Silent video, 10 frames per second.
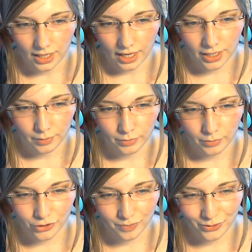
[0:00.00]
I'm an
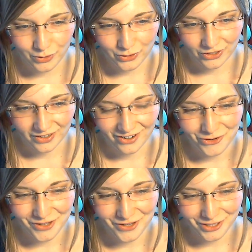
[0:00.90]
amateur composer.
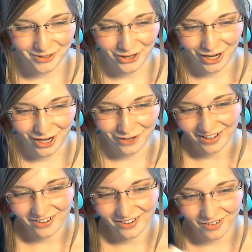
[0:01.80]
Oh, that's why you have
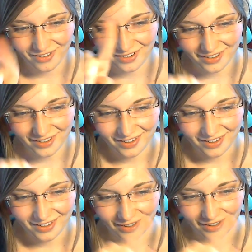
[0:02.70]
that.
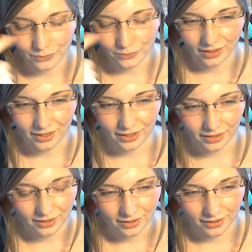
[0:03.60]
What do you call that
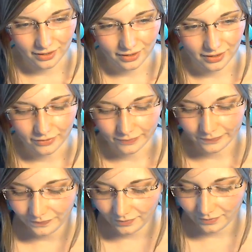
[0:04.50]
in
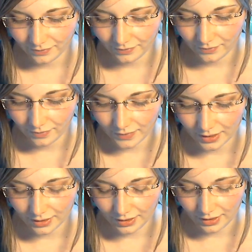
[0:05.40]

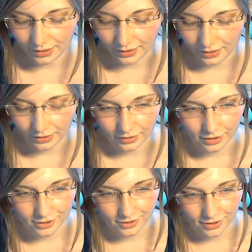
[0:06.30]

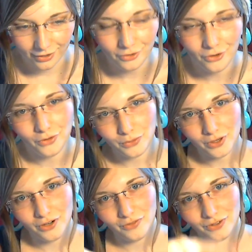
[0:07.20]
English? I don't know the
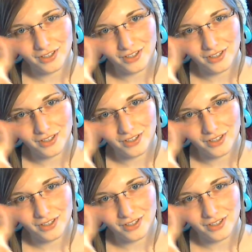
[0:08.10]
word for